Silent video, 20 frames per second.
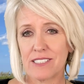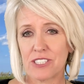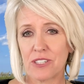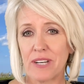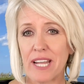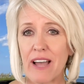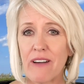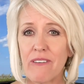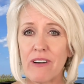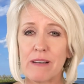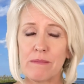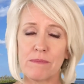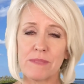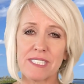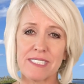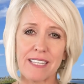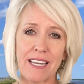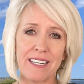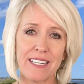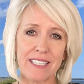now I'm
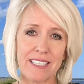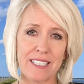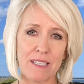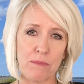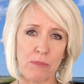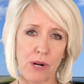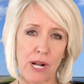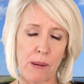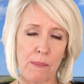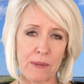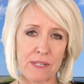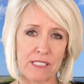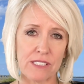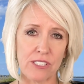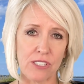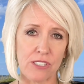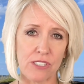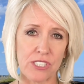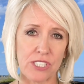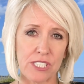sending them property
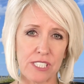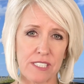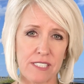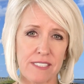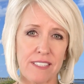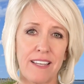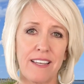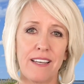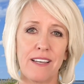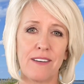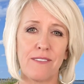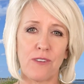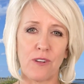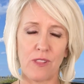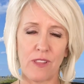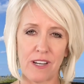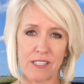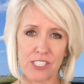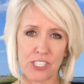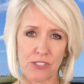searches for
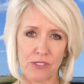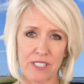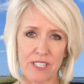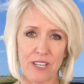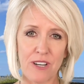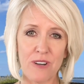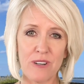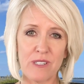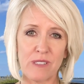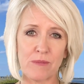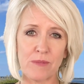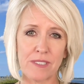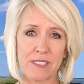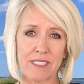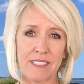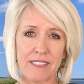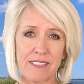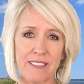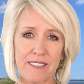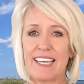luxury homes.
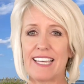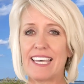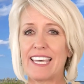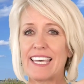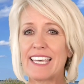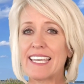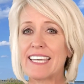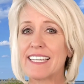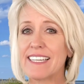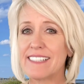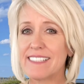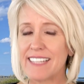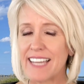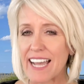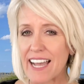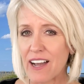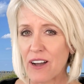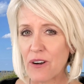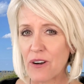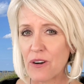And
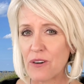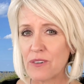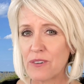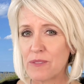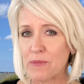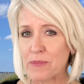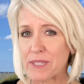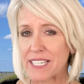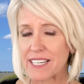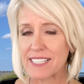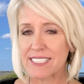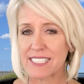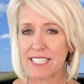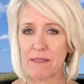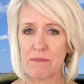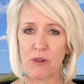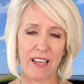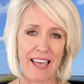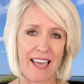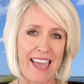now, because
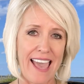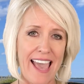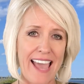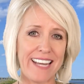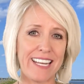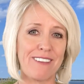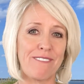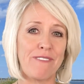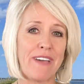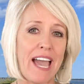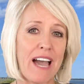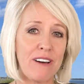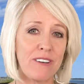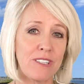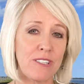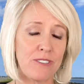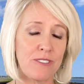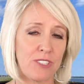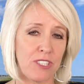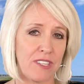I'm adding
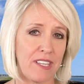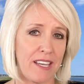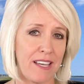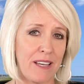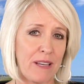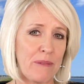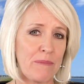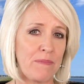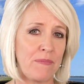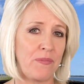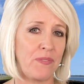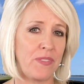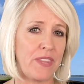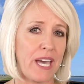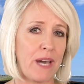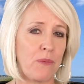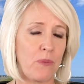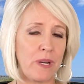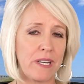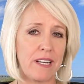value to them,
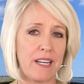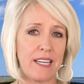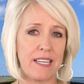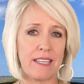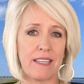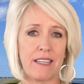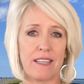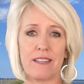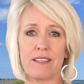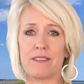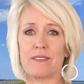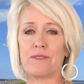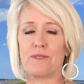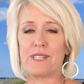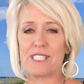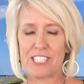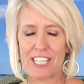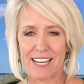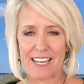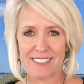that when I
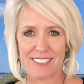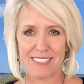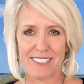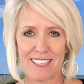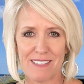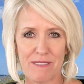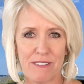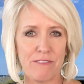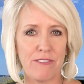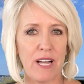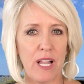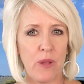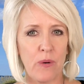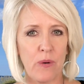reach out to them and follow